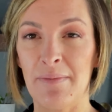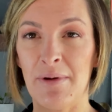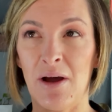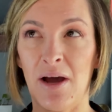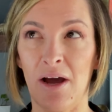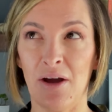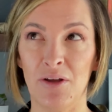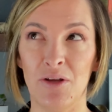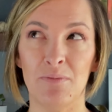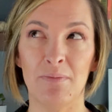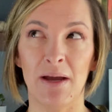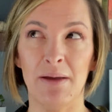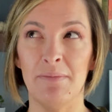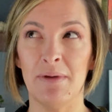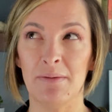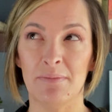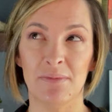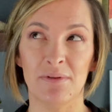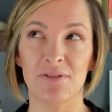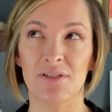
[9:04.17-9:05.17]
about how you might be
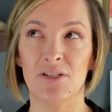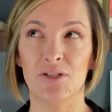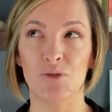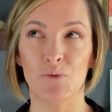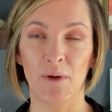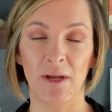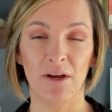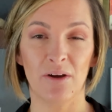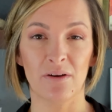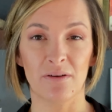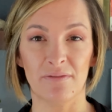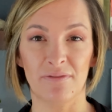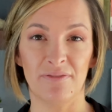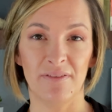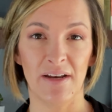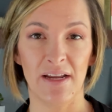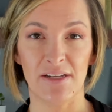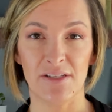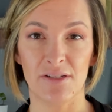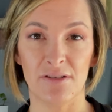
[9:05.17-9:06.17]
able to tweak or
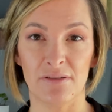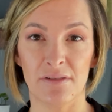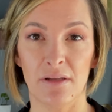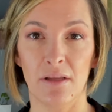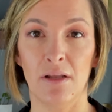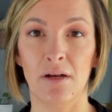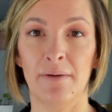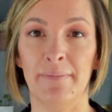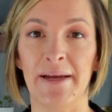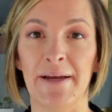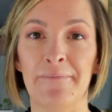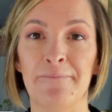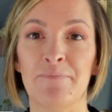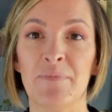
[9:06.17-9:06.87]
finesse yours a little bit.